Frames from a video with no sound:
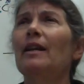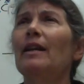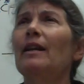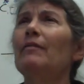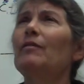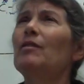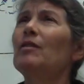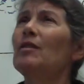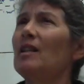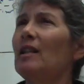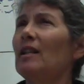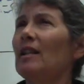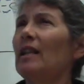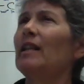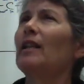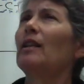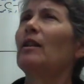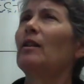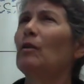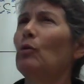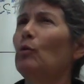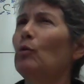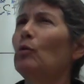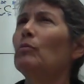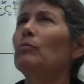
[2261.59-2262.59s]
If you've seen like in
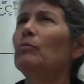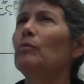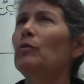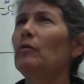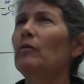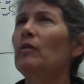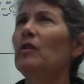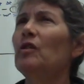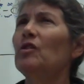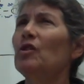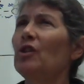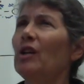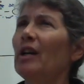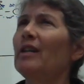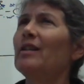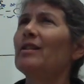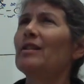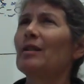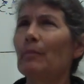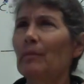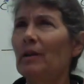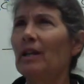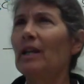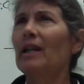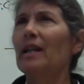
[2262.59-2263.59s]
the old movies, you guys,
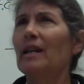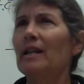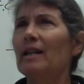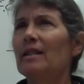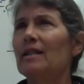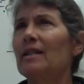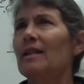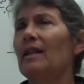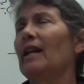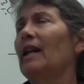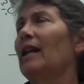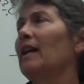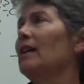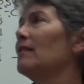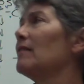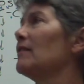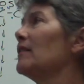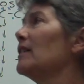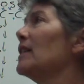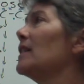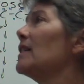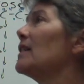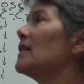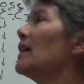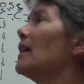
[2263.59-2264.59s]
somebody has
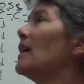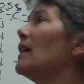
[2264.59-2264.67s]
gangrene.